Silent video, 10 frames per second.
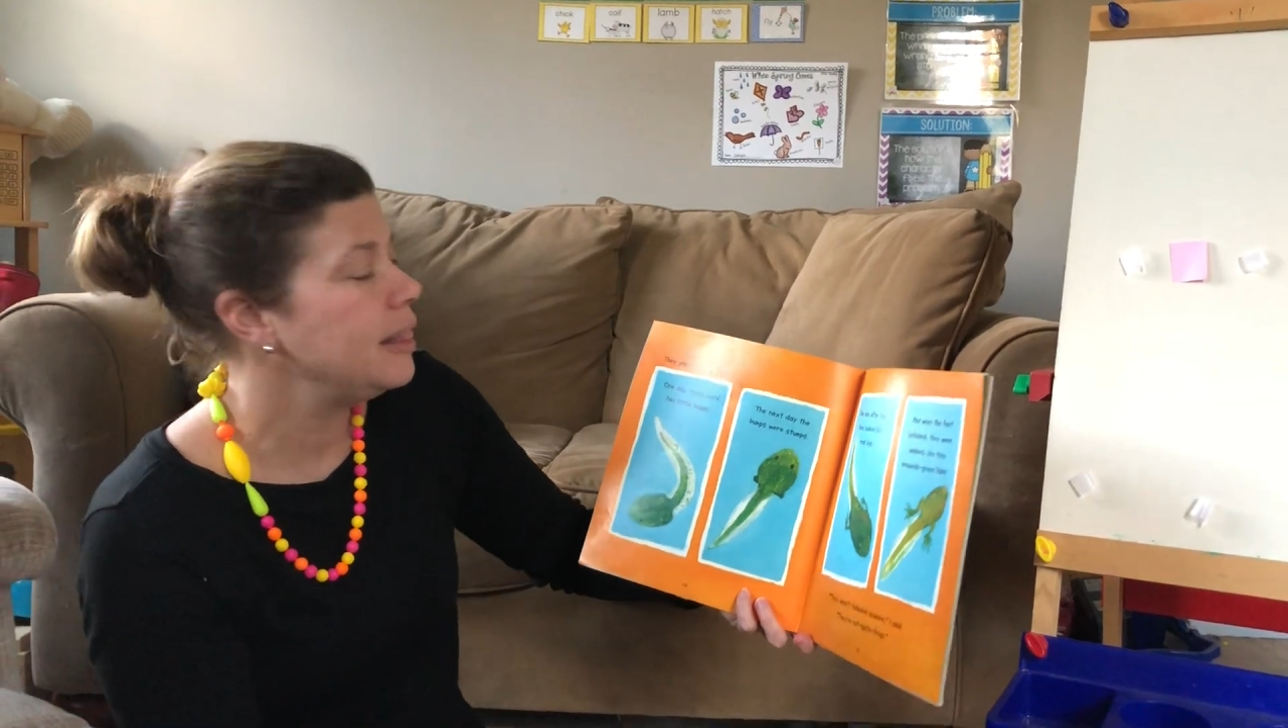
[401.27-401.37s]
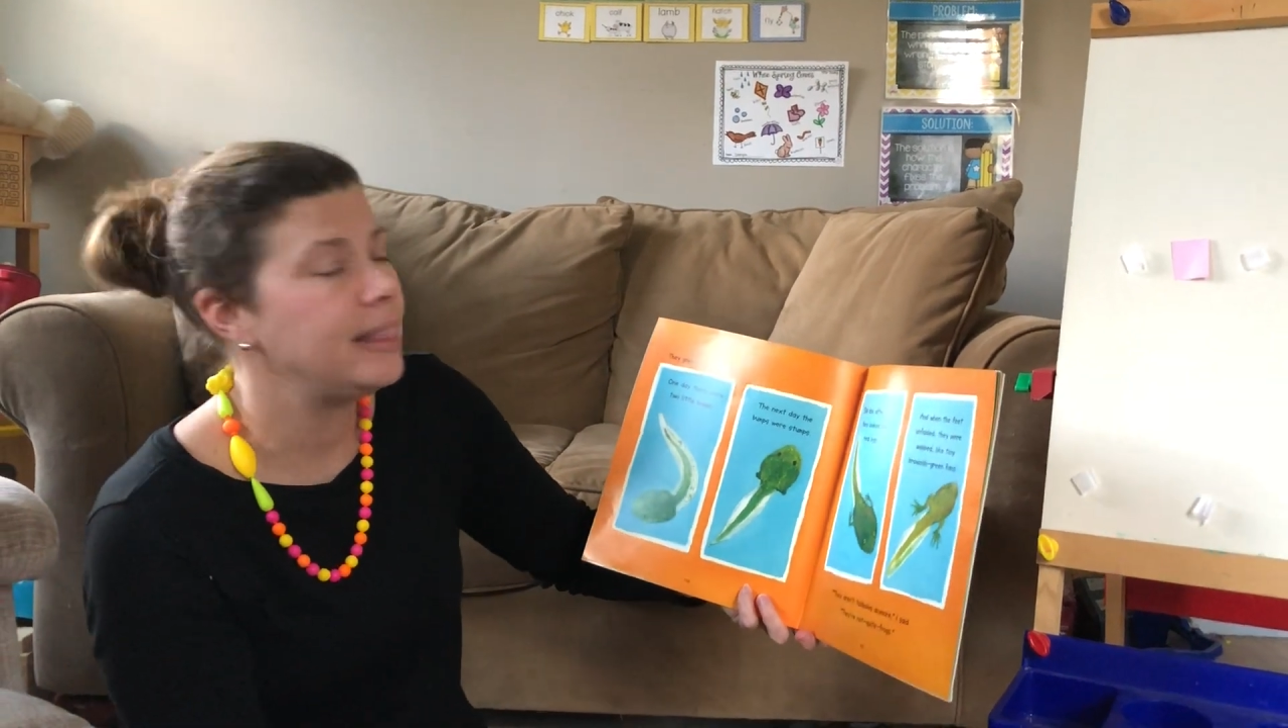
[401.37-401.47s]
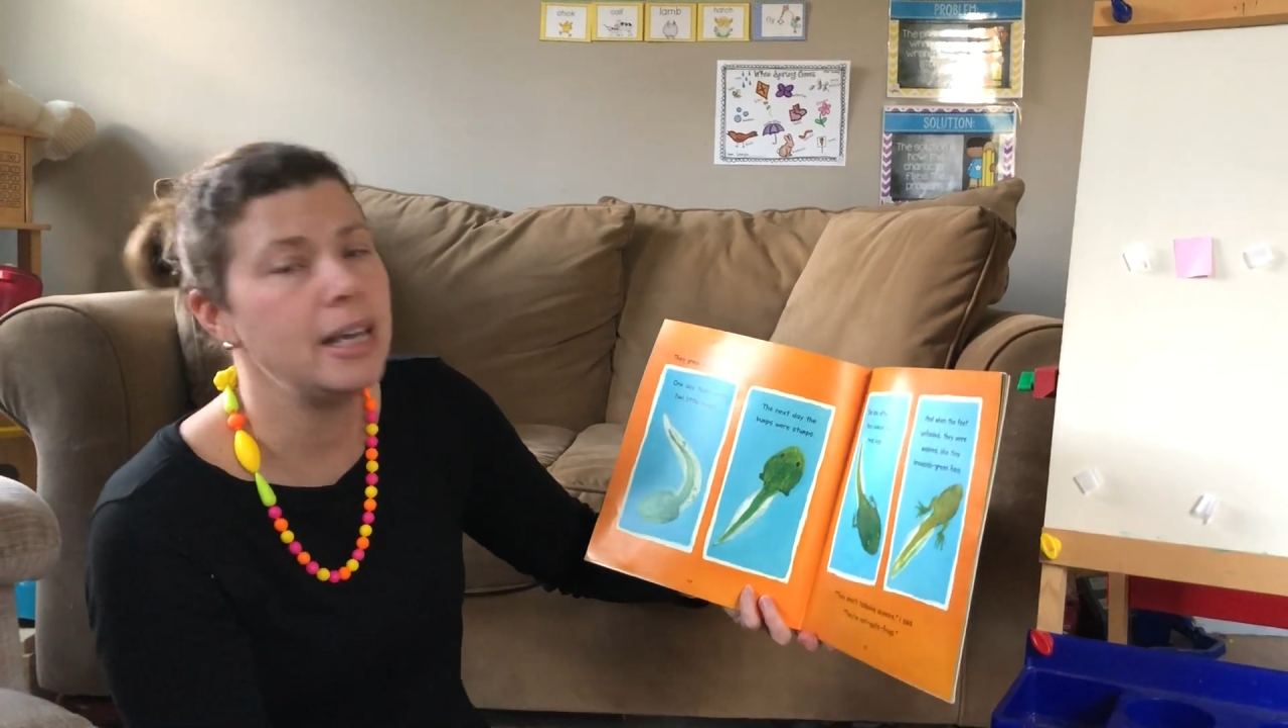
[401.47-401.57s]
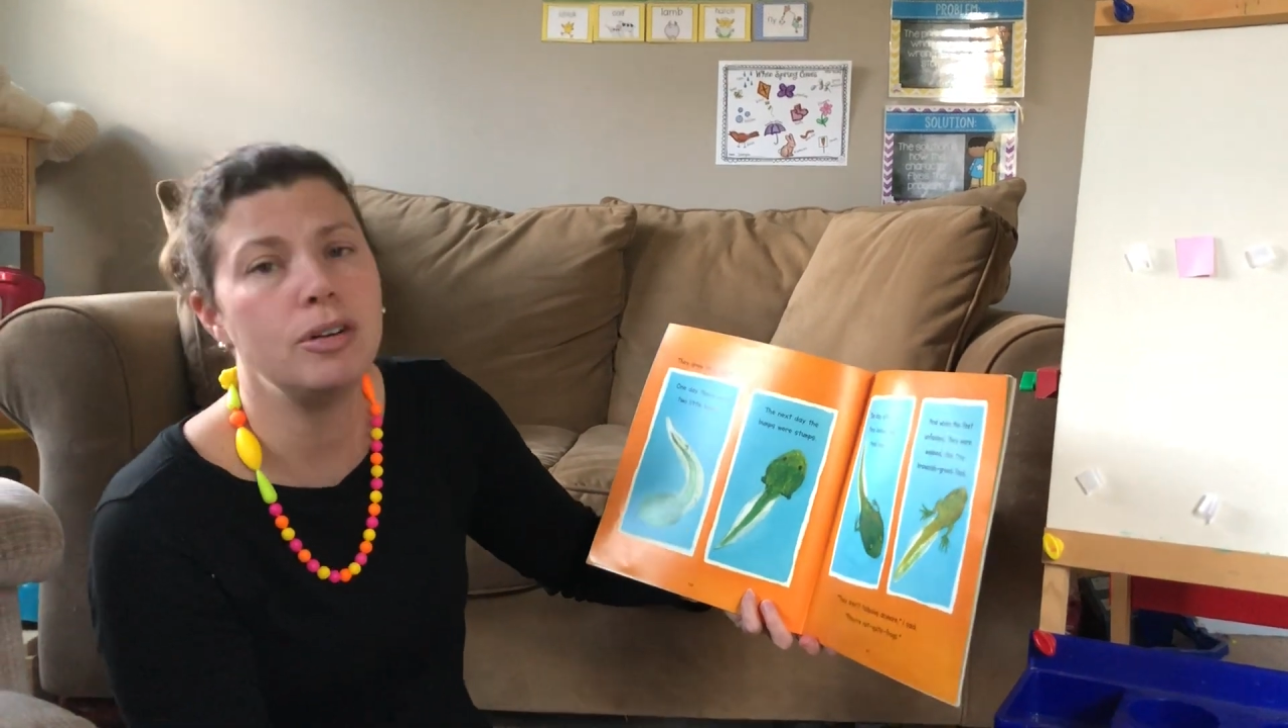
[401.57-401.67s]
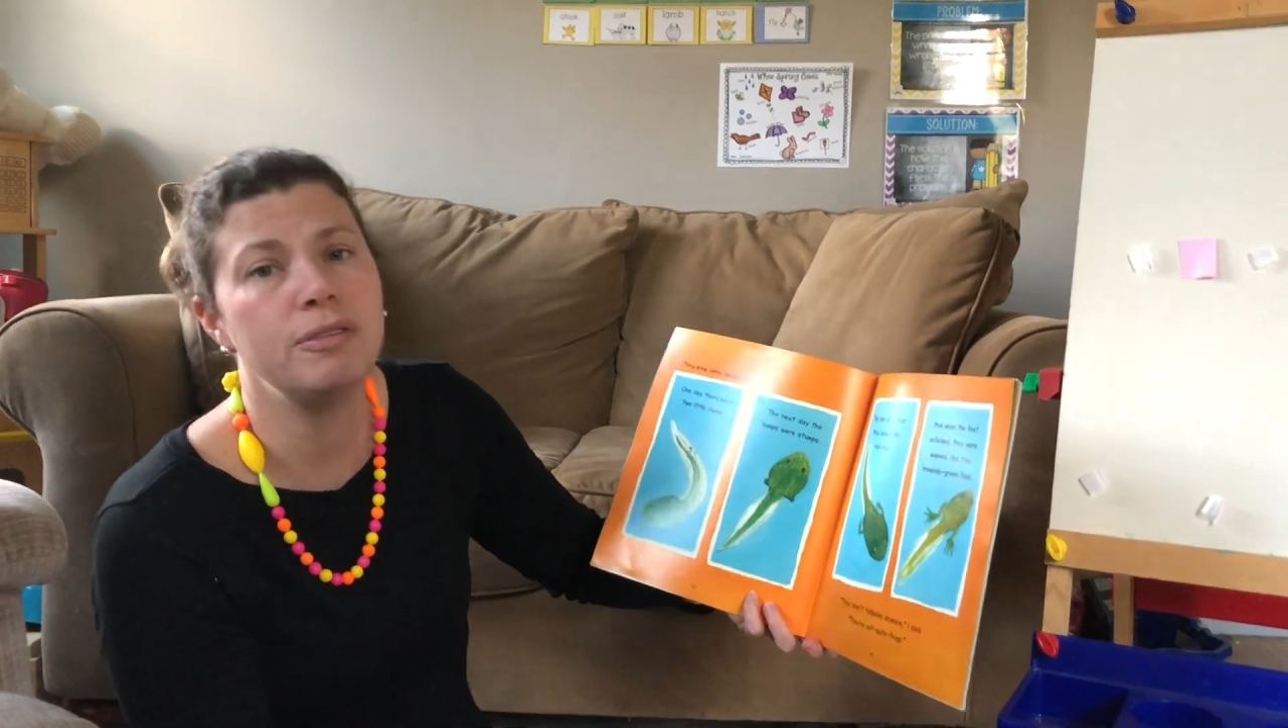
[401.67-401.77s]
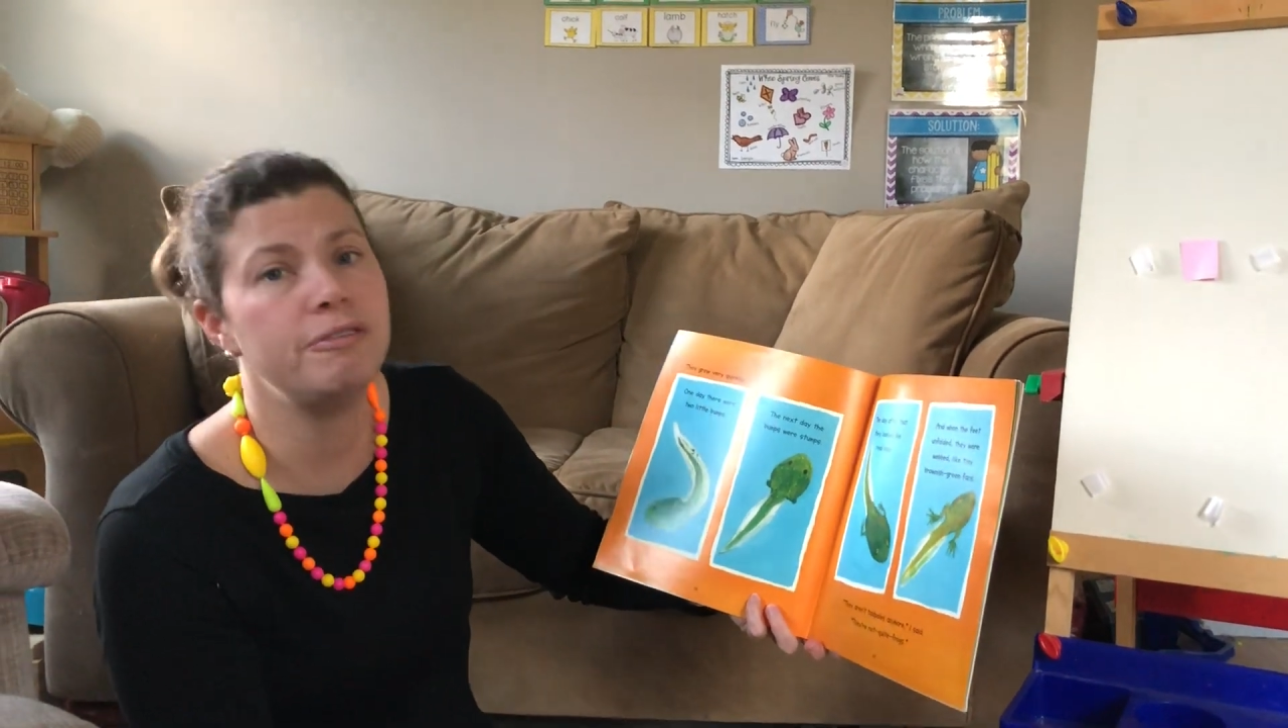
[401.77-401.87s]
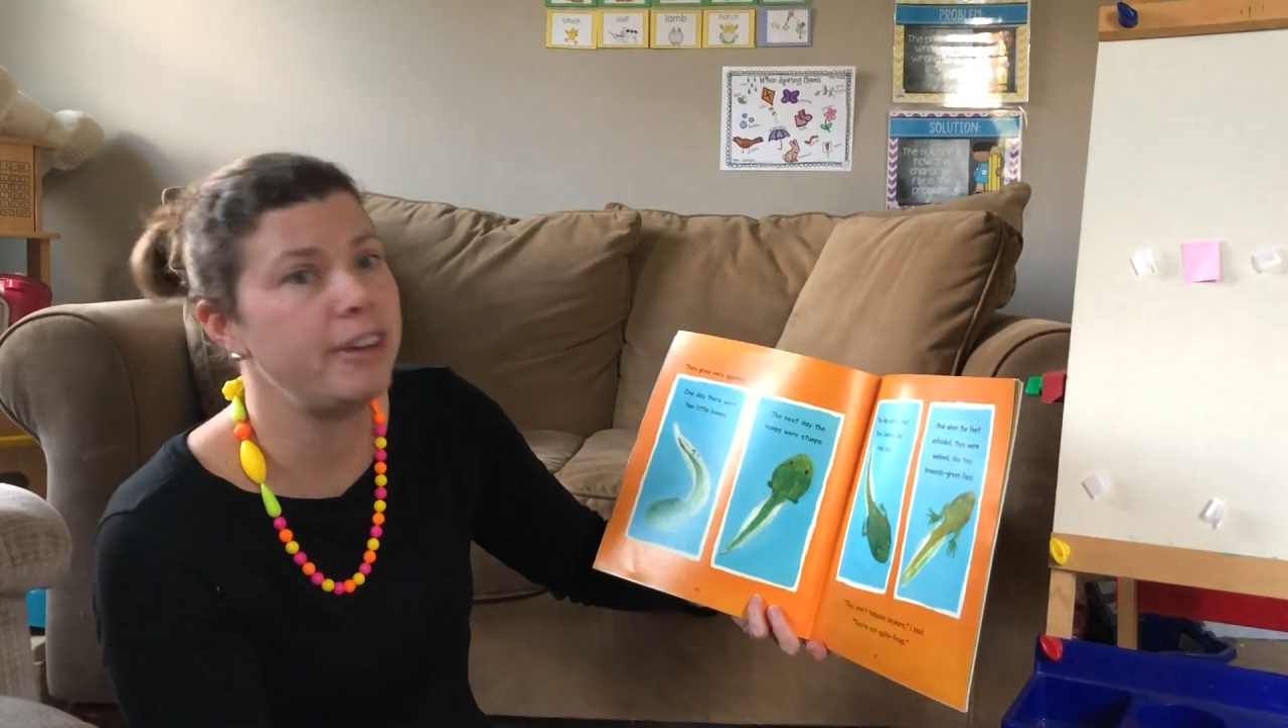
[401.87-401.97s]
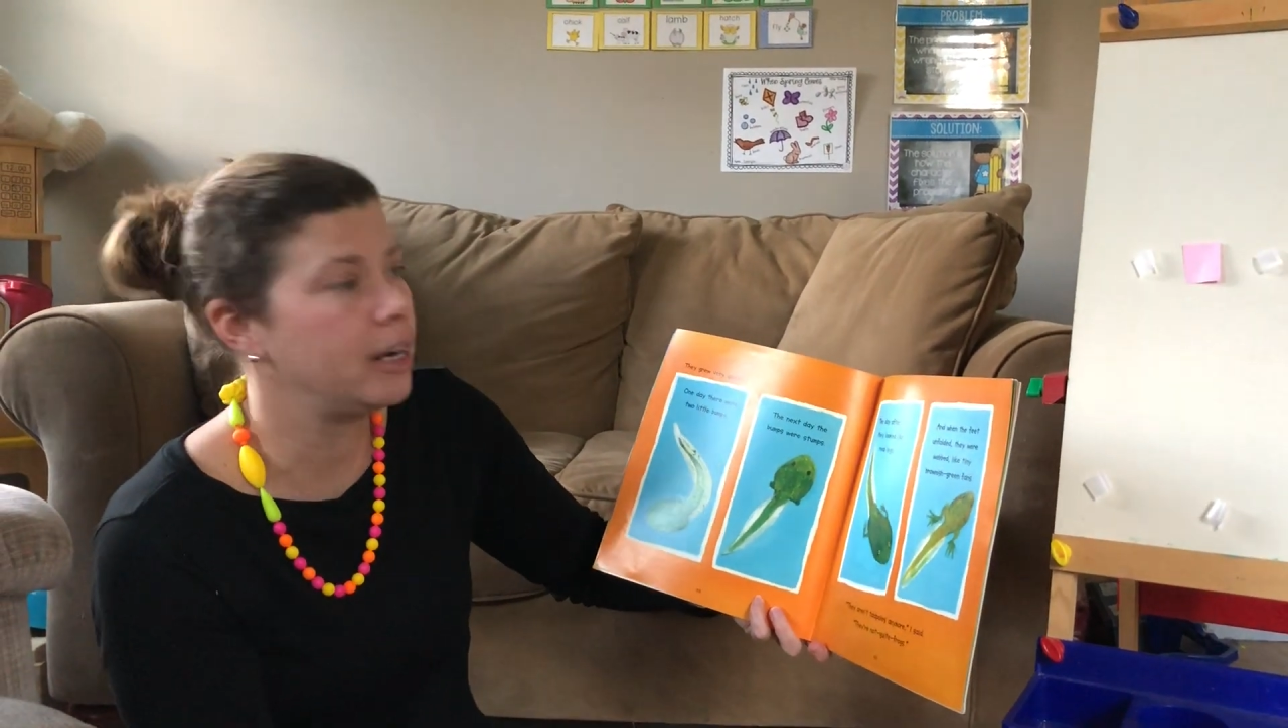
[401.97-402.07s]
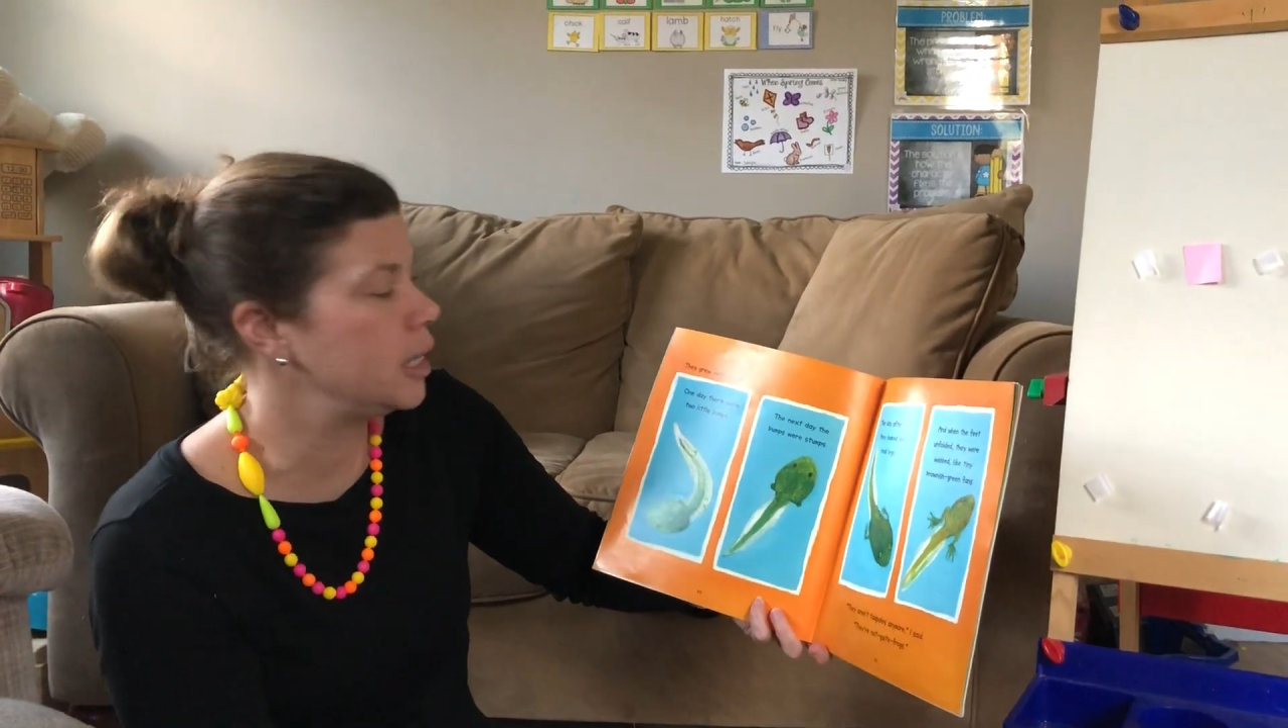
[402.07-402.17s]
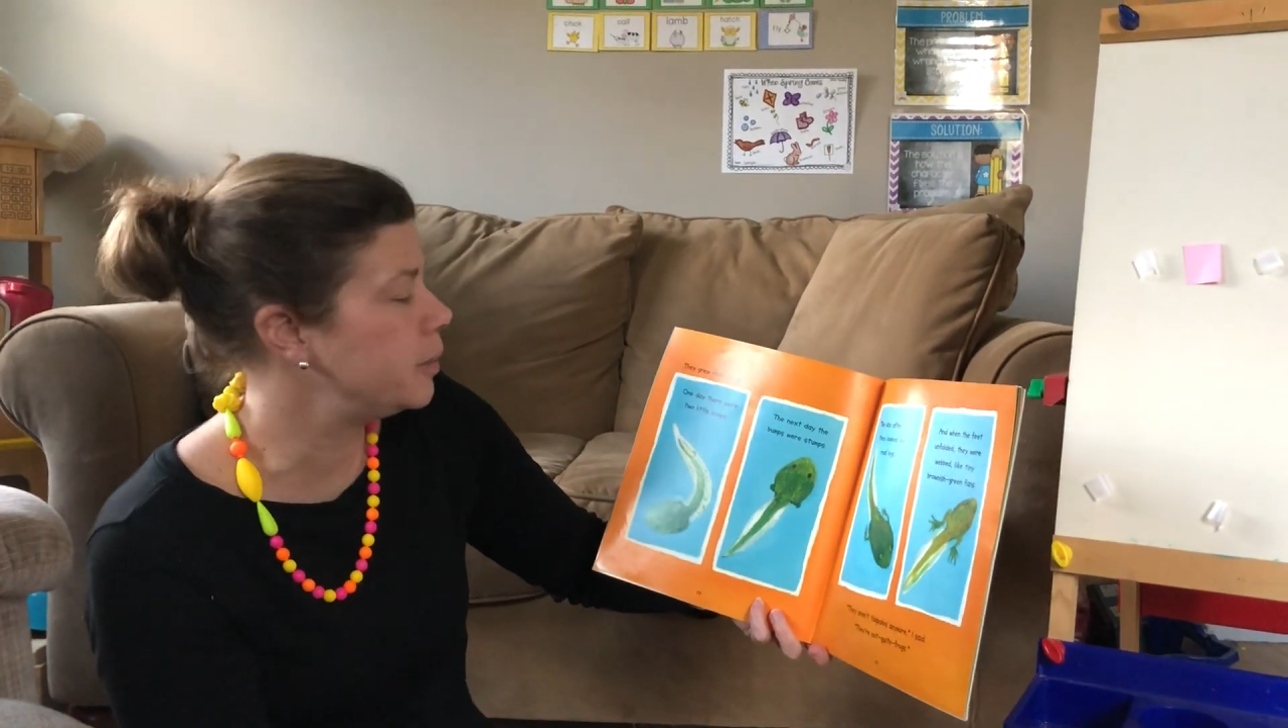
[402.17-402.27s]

They grew very